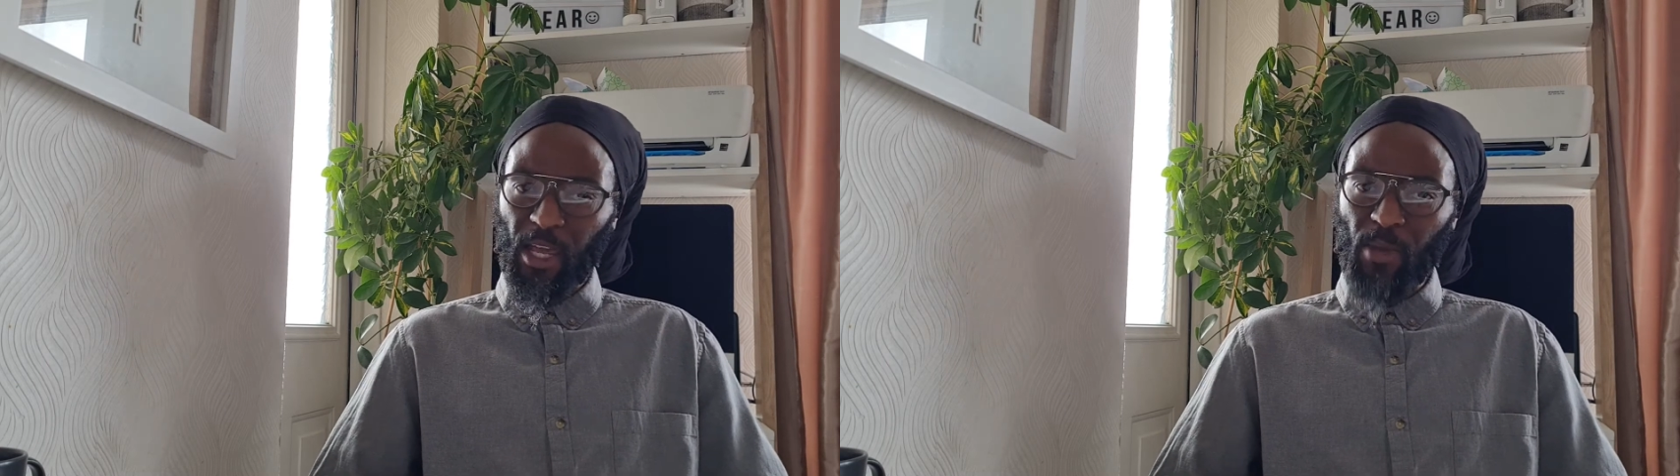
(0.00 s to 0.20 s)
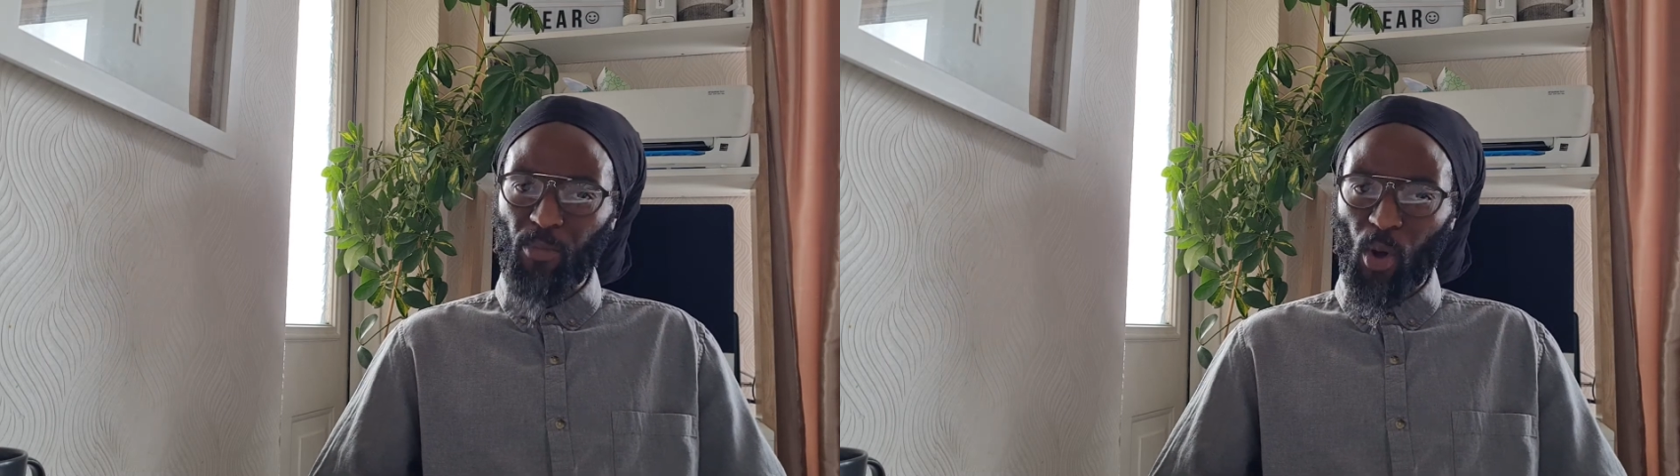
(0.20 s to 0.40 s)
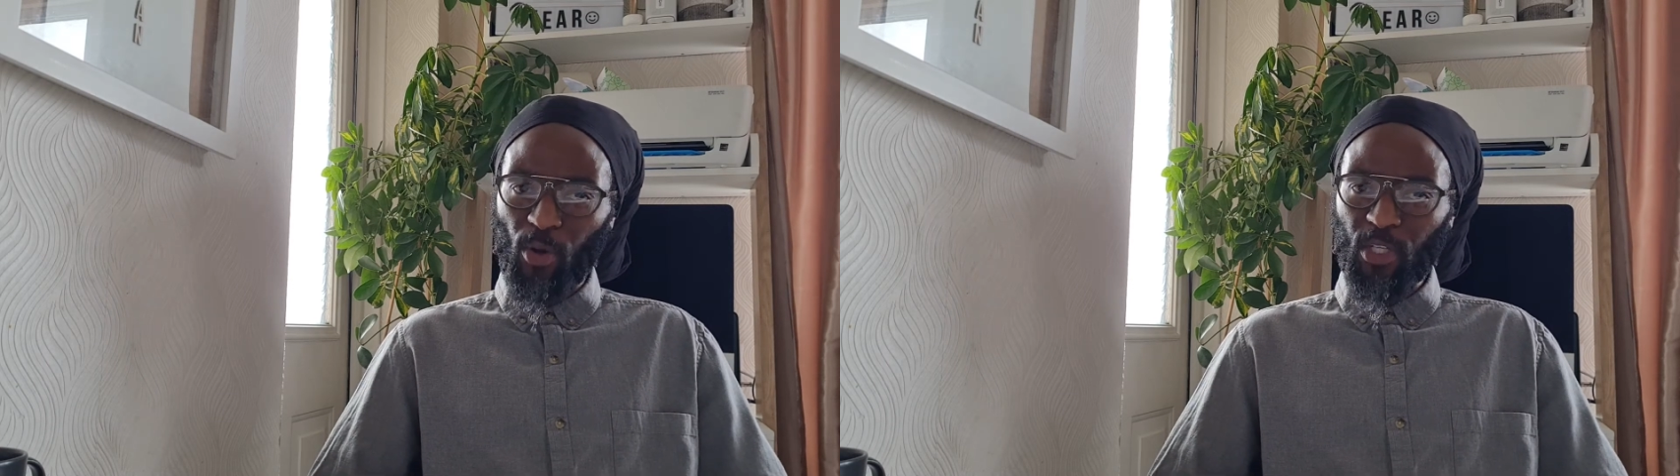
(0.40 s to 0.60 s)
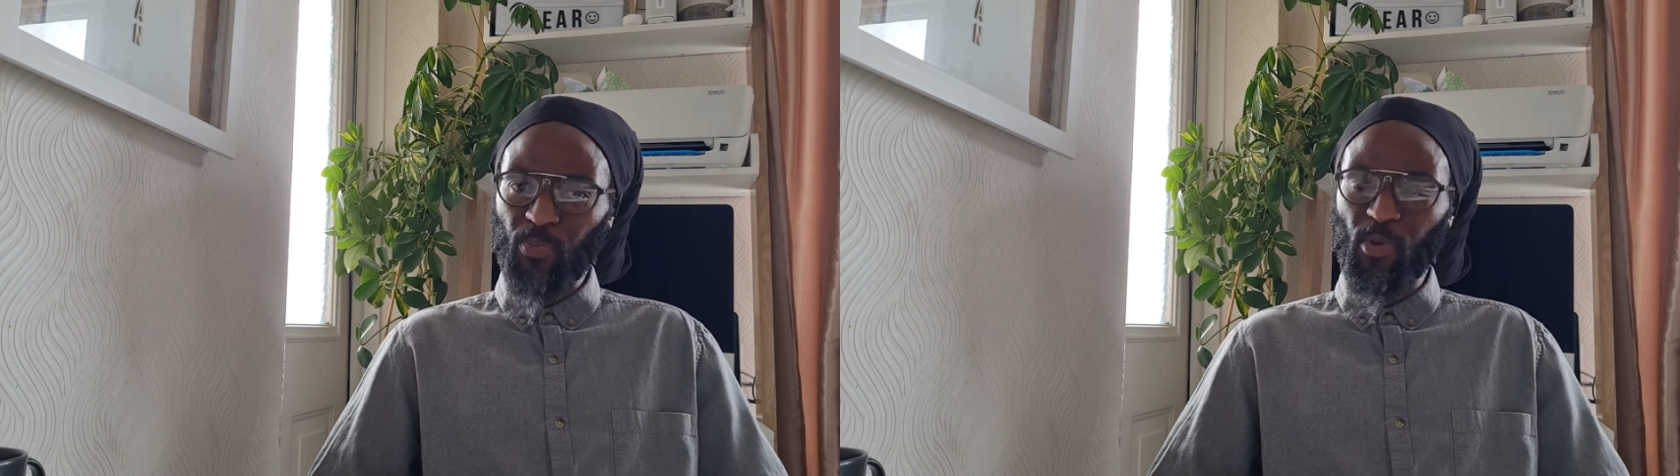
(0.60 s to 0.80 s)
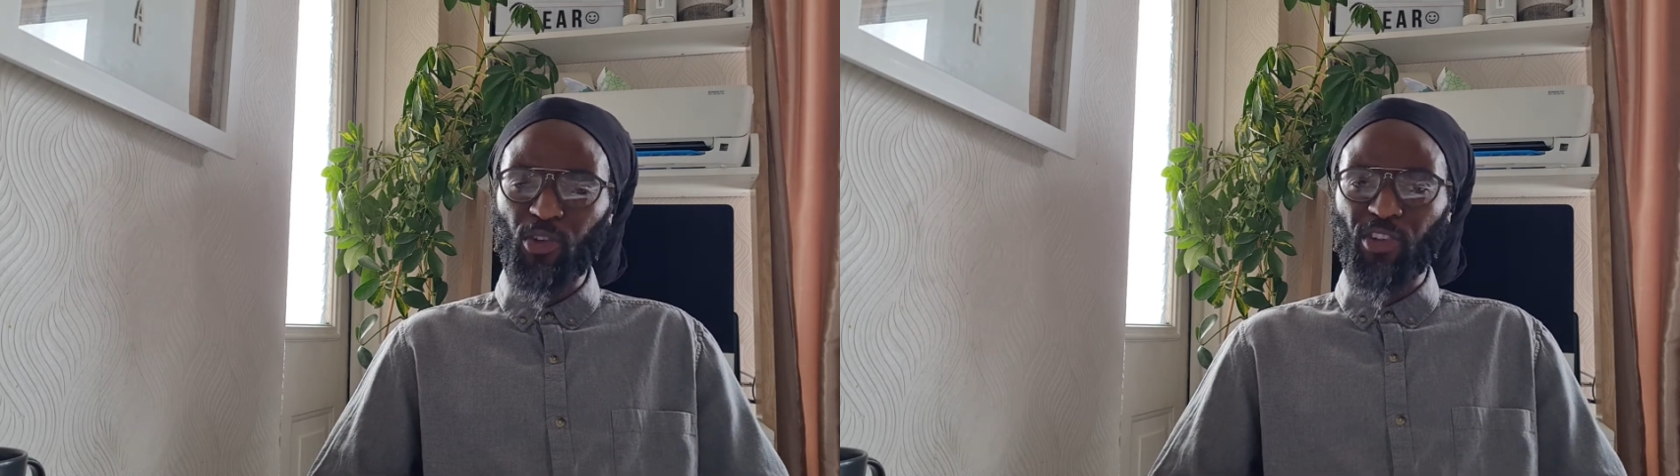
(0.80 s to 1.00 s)
empower you
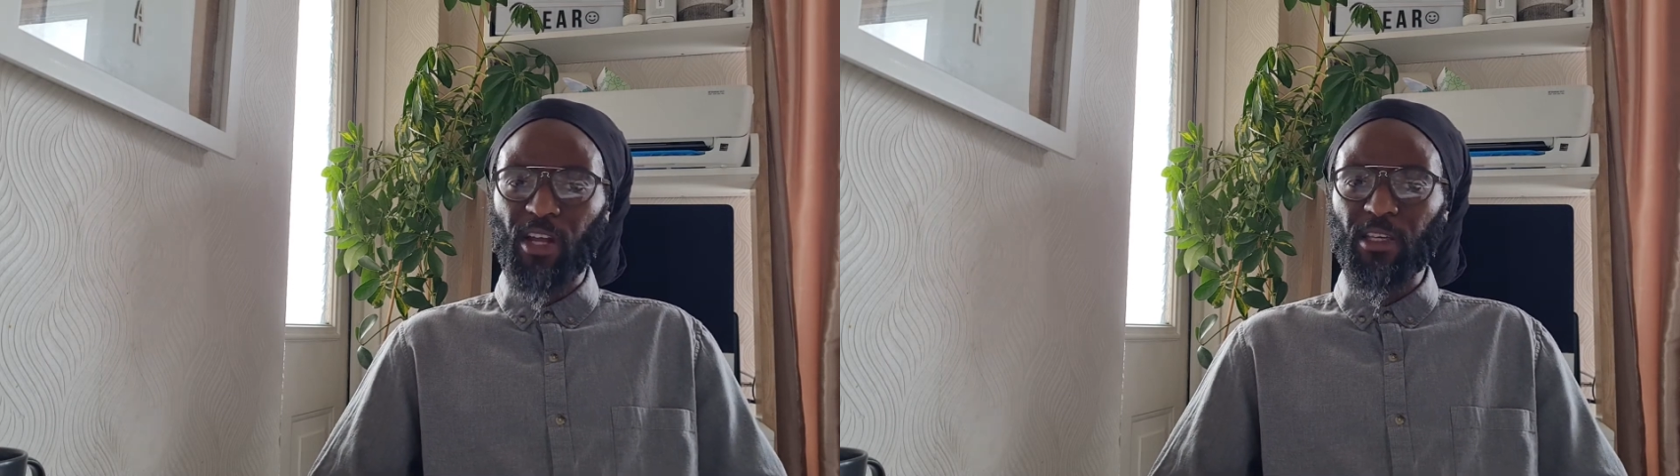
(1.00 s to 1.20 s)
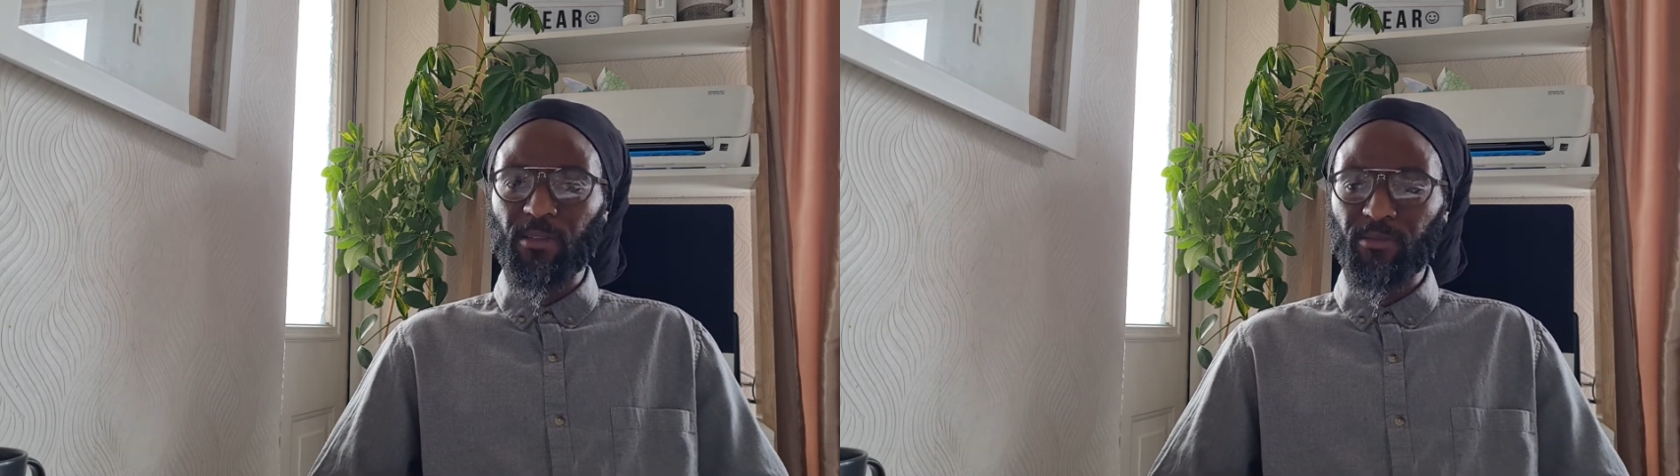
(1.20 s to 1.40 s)
spiritually.